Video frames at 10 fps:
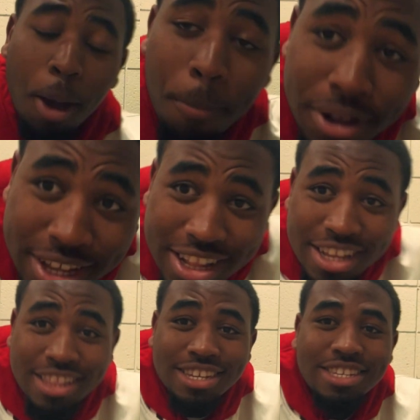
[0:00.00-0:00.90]

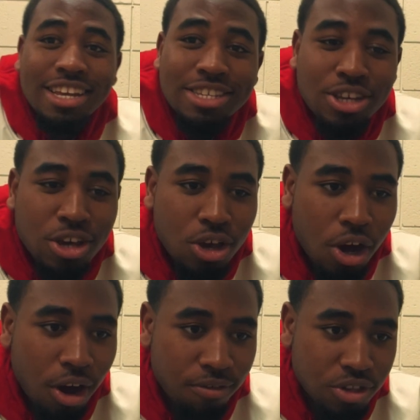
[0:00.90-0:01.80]
Particularly in the sense
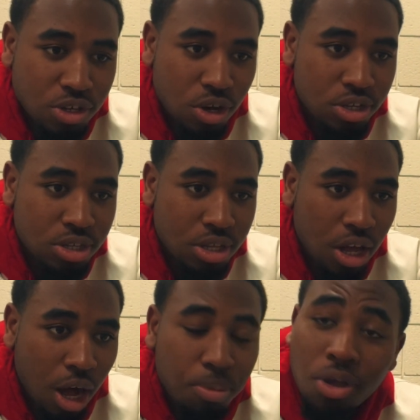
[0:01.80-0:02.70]
of just
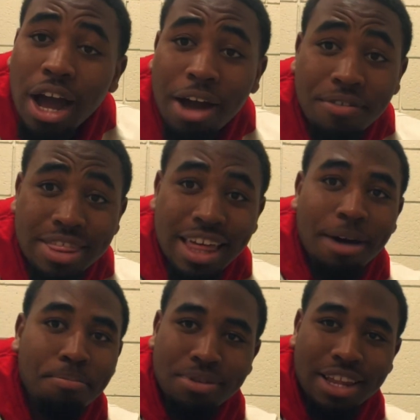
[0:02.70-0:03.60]
not having
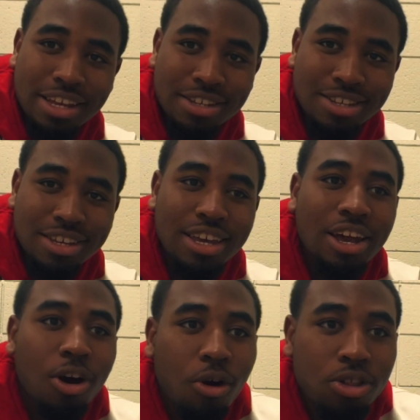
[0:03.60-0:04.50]
that place,
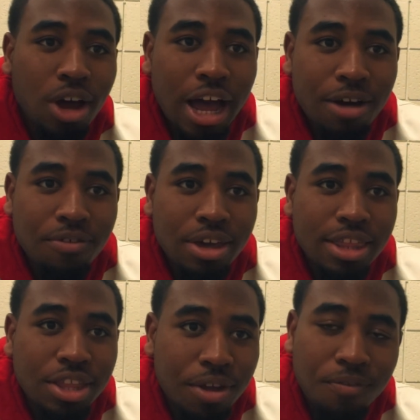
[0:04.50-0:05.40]
or not
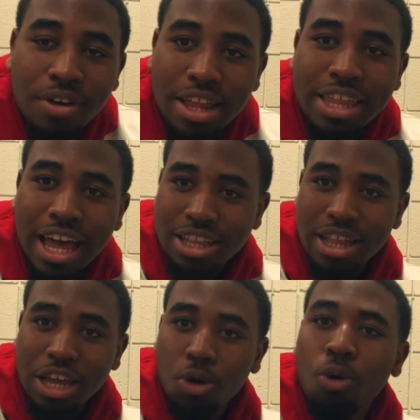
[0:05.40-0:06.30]
having feeling like they had to
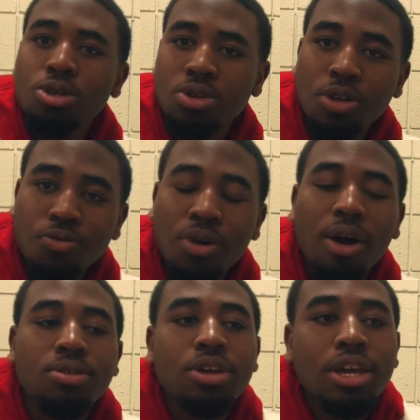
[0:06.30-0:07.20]
like go a certain
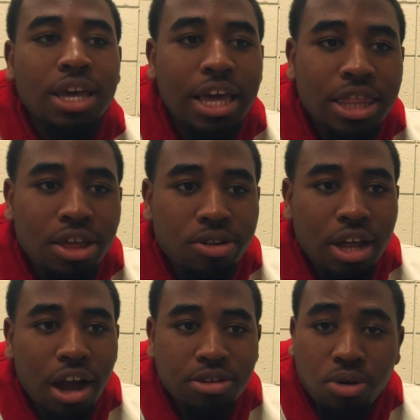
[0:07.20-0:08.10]
route in their
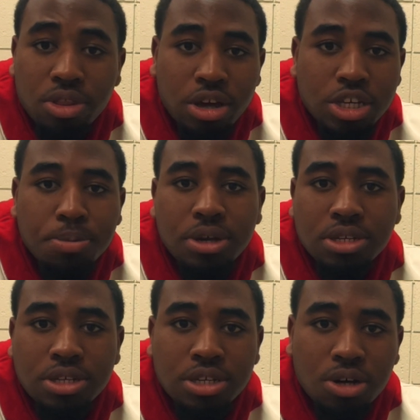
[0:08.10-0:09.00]
lives or in their
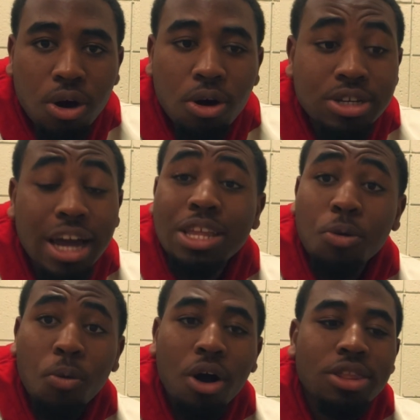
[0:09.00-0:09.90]
experiences in college. I
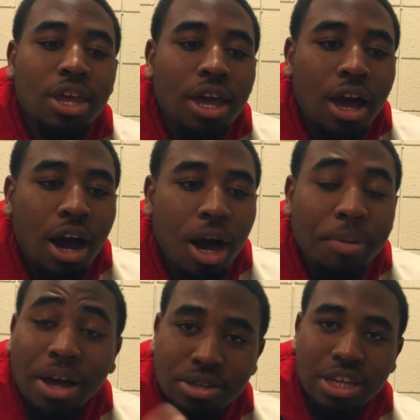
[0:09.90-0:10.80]
didn't want, and
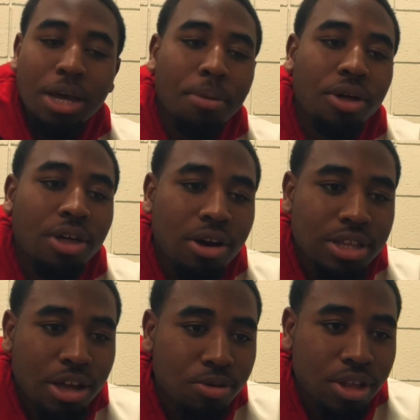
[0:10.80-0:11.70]
I was thinking about that. I was
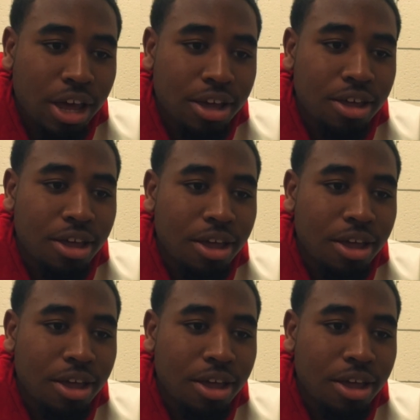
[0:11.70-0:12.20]
like, oh dang.